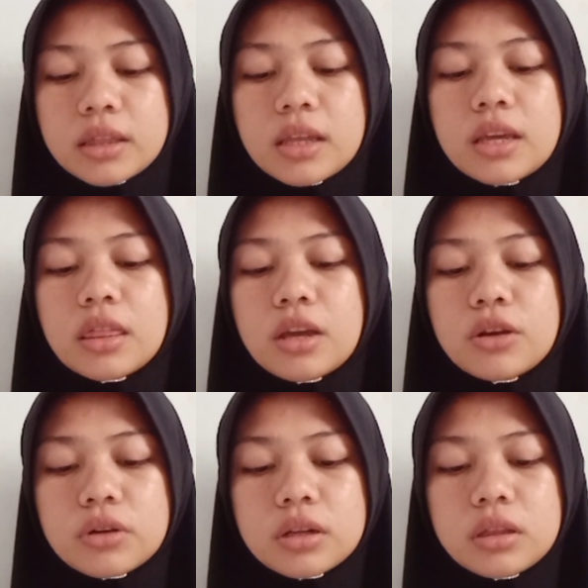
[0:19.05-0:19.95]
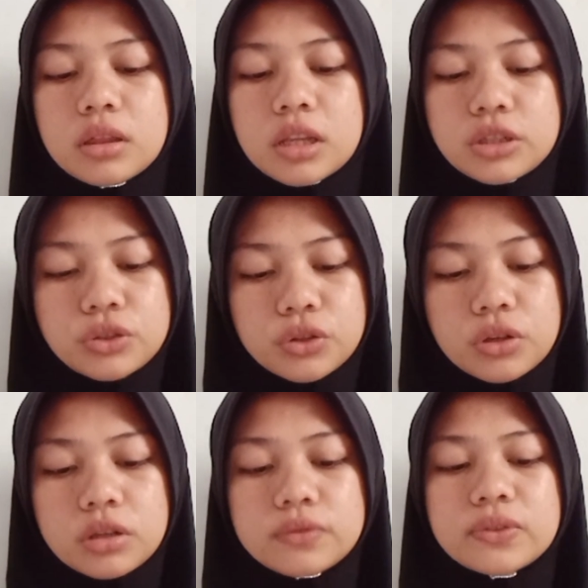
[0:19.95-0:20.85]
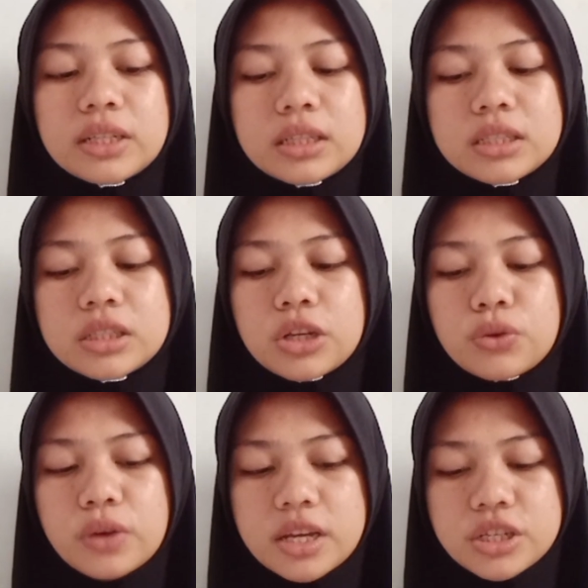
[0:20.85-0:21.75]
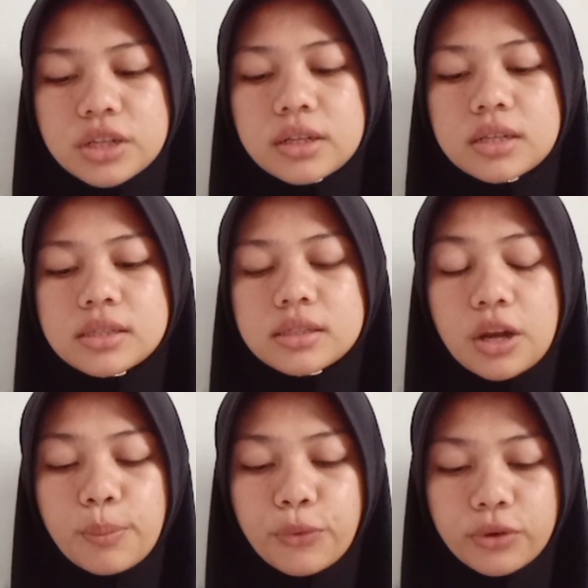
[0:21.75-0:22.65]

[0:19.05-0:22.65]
The inaugural lecture of English Education Study